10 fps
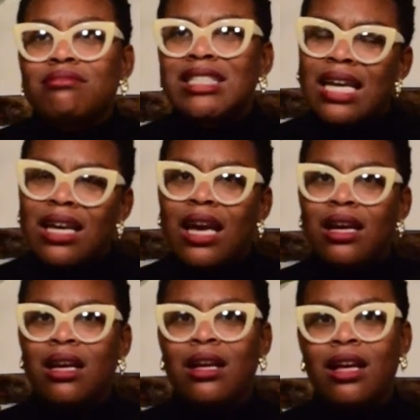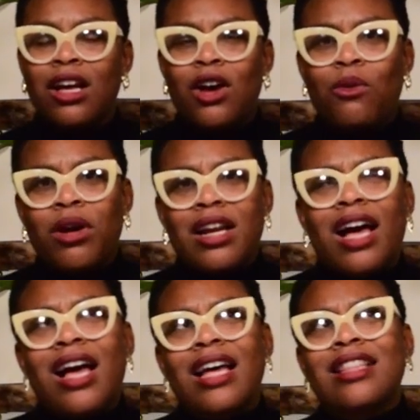singing, were
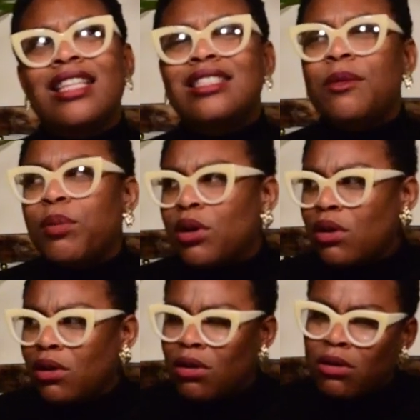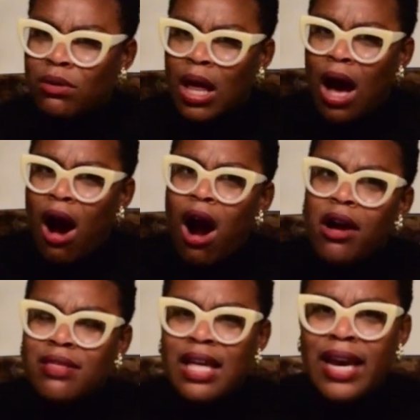not the typical
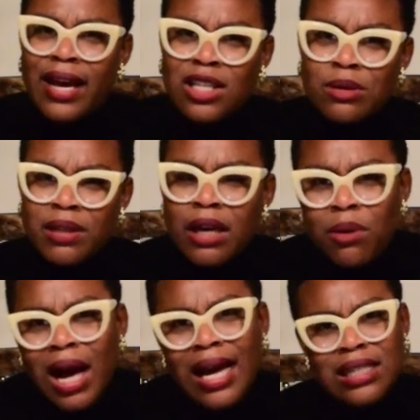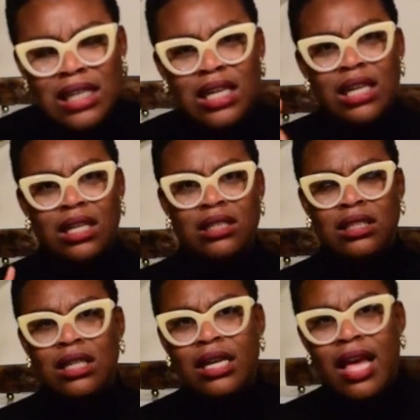art things, but they were
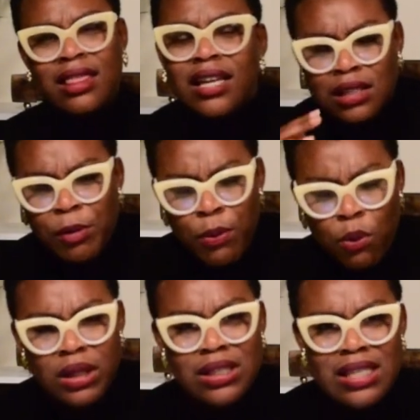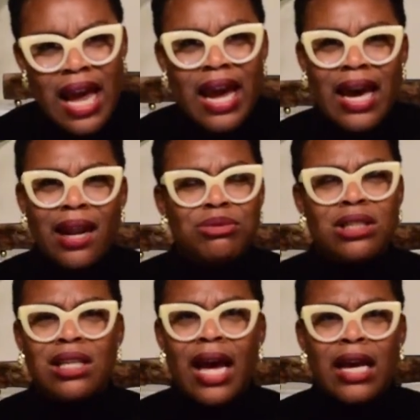ideas and things that people would say. And I'm
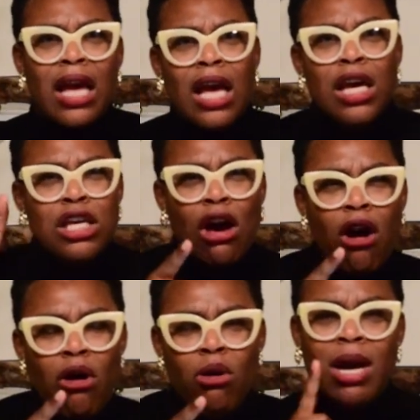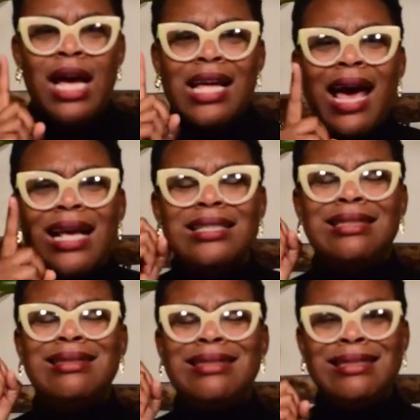just like, yo,
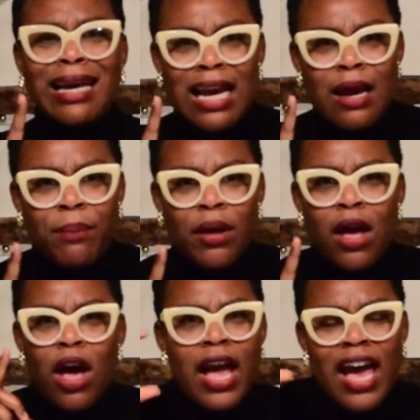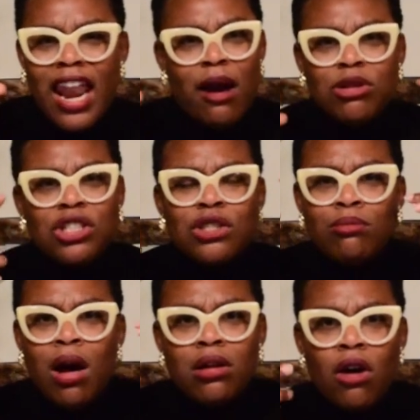that's deep. And I would just
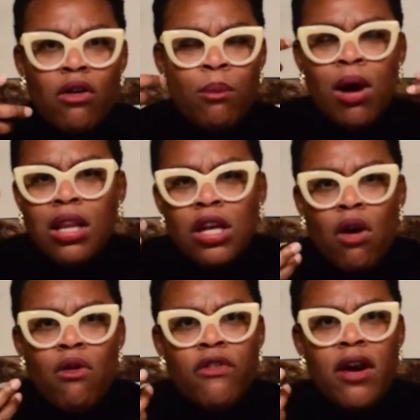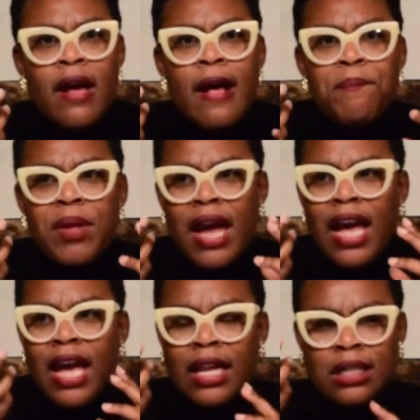mull it over
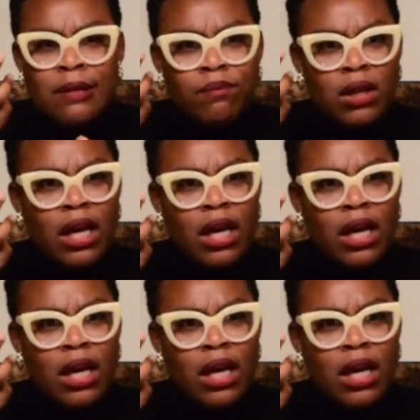and